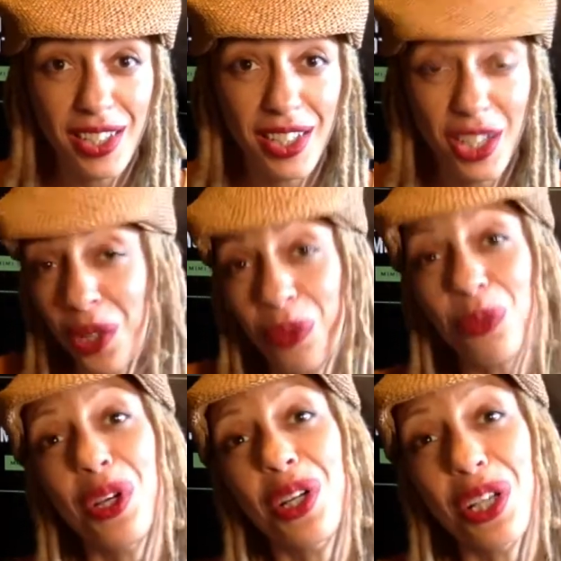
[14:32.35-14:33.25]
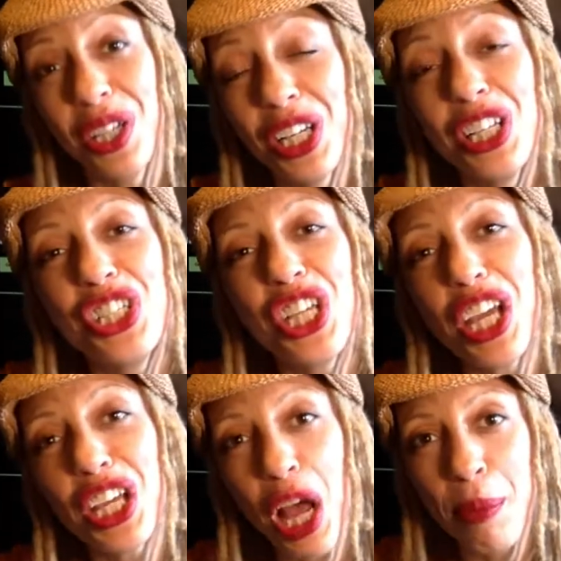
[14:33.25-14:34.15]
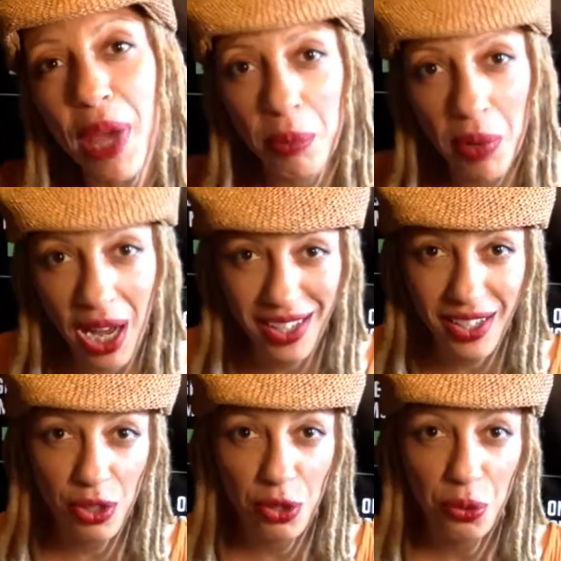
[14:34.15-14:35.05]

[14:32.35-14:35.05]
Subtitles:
and with a check in our back pocket,